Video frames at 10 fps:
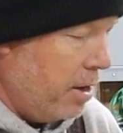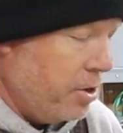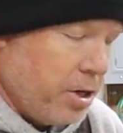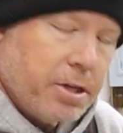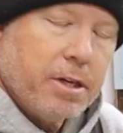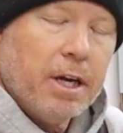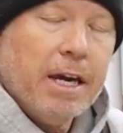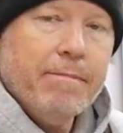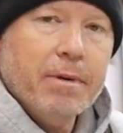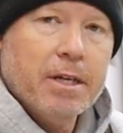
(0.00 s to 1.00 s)
just
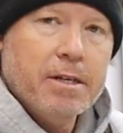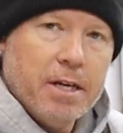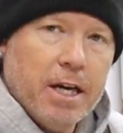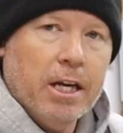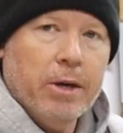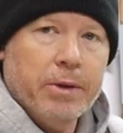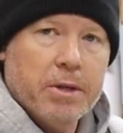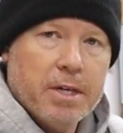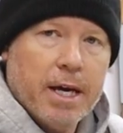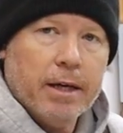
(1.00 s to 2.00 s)
keep continuing to
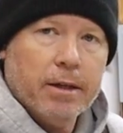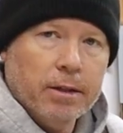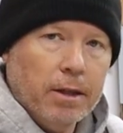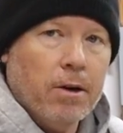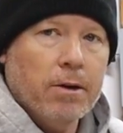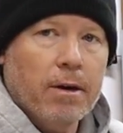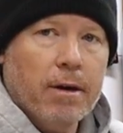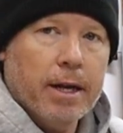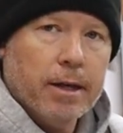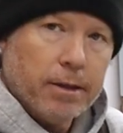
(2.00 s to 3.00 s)
take
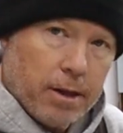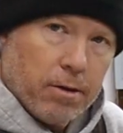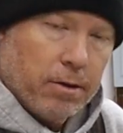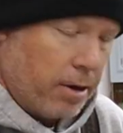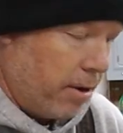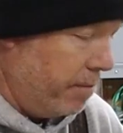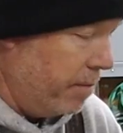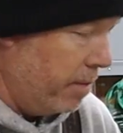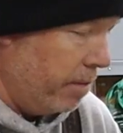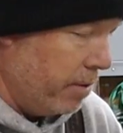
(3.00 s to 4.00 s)
longer and longer.
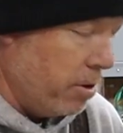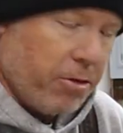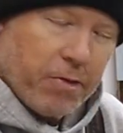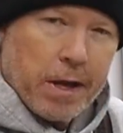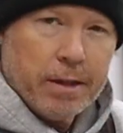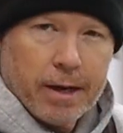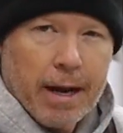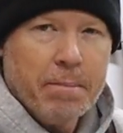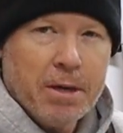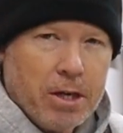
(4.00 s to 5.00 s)
You'd think that
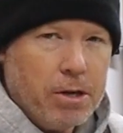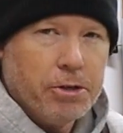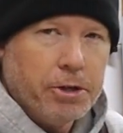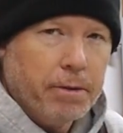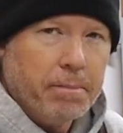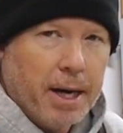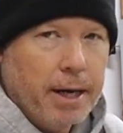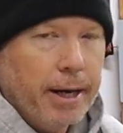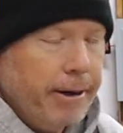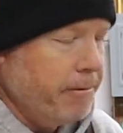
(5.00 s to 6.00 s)
I'd be used to it by
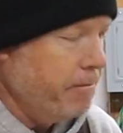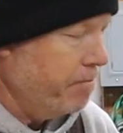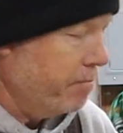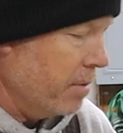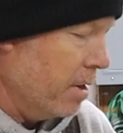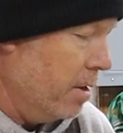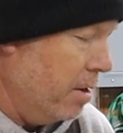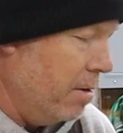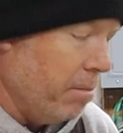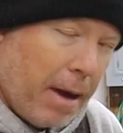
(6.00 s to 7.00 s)
now.
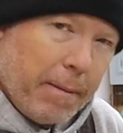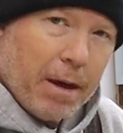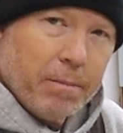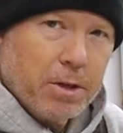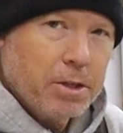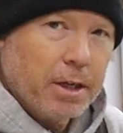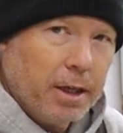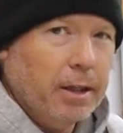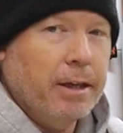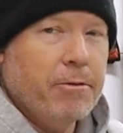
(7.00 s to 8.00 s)
Maybe I'm just a
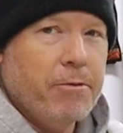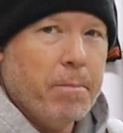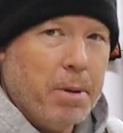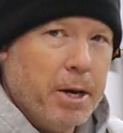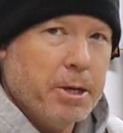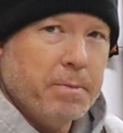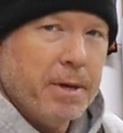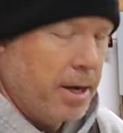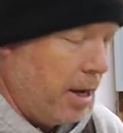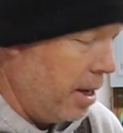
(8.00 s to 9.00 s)
glutton for
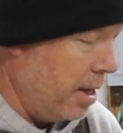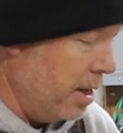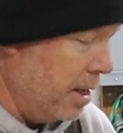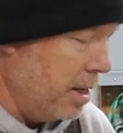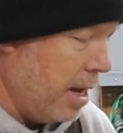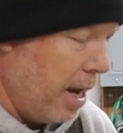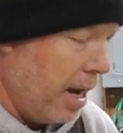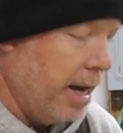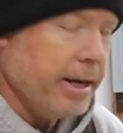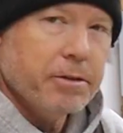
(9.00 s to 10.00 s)
punishment and
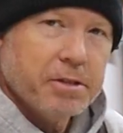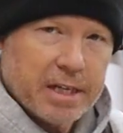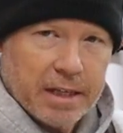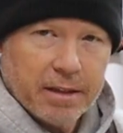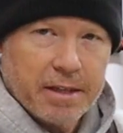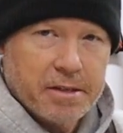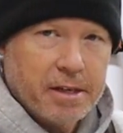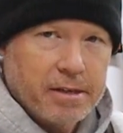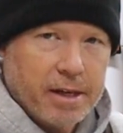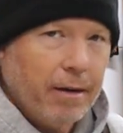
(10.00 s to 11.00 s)
I go seek these
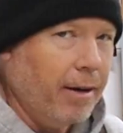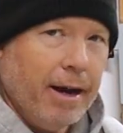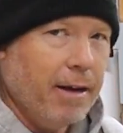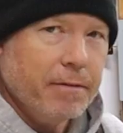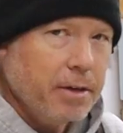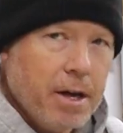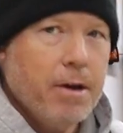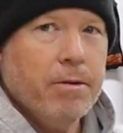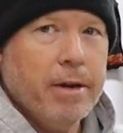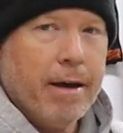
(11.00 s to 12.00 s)
things out. I have
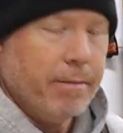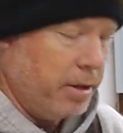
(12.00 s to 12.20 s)
no damn